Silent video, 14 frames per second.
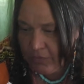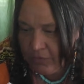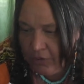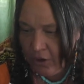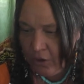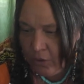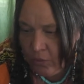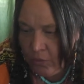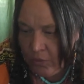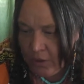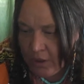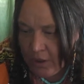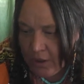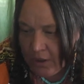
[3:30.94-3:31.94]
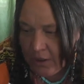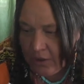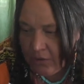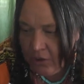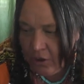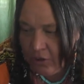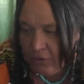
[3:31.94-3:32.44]
so
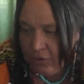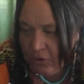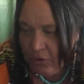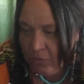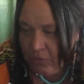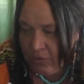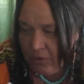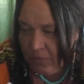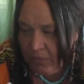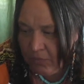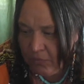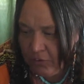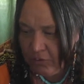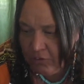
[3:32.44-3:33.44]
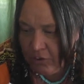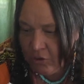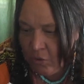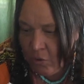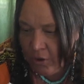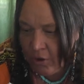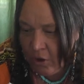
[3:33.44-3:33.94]
there there was something fishy
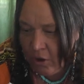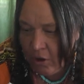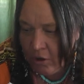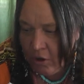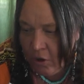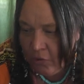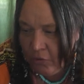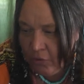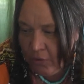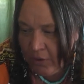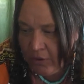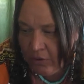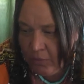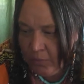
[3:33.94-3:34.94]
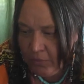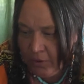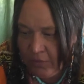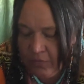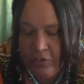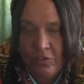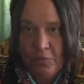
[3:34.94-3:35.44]
going on although I do
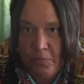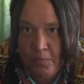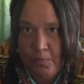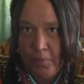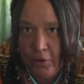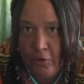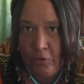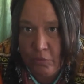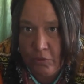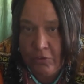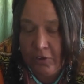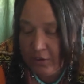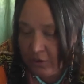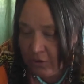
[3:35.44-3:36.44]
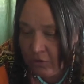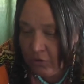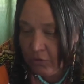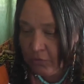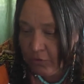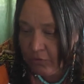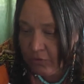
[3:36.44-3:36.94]
believe his birth was at the
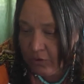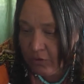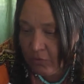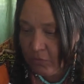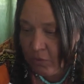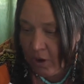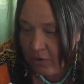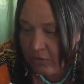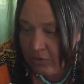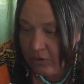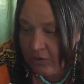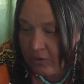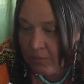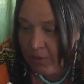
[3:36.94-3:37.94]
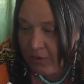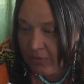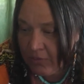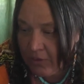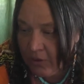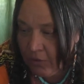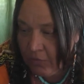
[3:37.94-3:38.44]
University of Washington
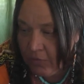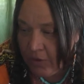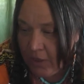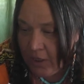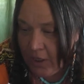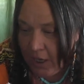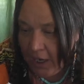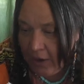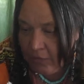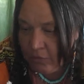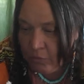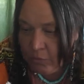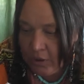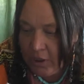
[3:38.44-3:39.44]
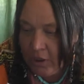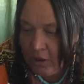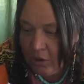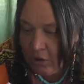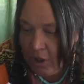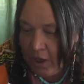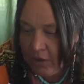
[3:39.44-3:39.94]
myself after reading
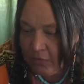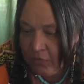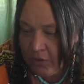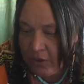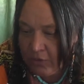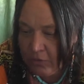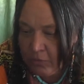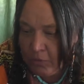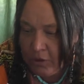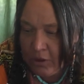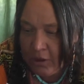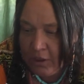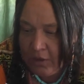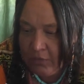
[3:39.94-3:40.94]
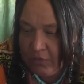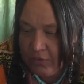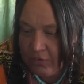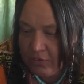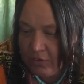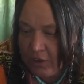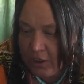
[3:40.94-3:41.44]
a lot of things I'm going to leave
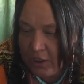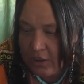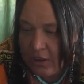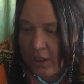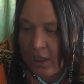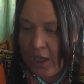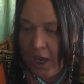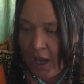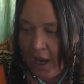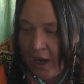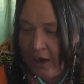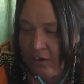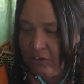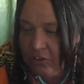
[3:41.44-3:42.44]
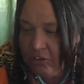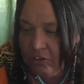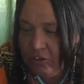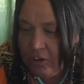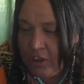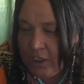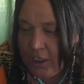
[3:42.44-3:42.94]
this link I just